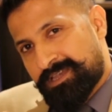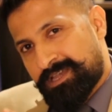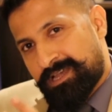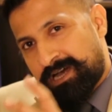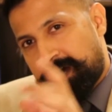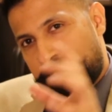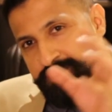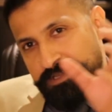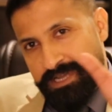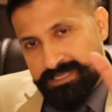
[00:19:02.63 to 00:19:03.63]
After
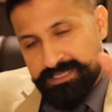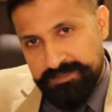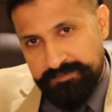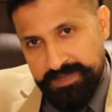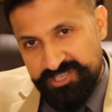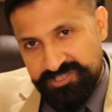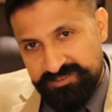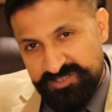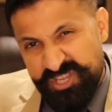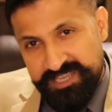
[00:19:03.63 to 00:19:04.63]
identifying the
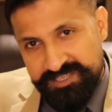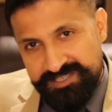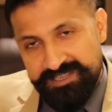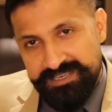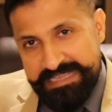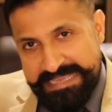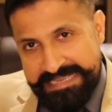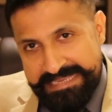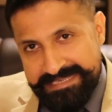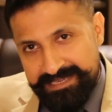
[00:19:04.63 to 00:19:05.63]
changed
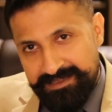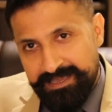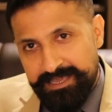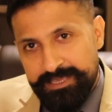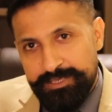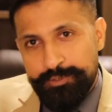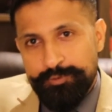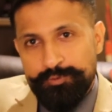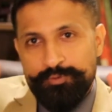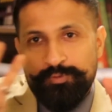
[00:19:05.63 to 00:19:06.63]
need,
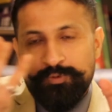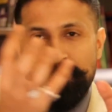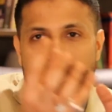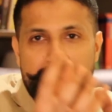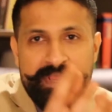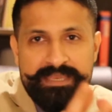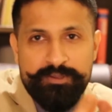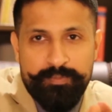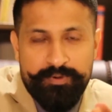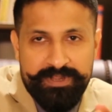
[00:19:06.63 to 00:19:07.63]
you made your
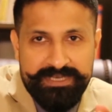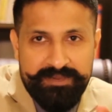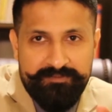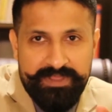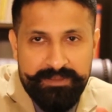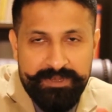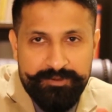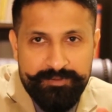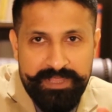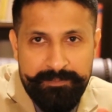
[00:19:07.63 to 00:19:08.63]
product available to
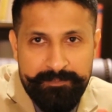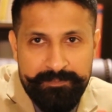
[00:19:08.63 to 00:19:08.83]
them.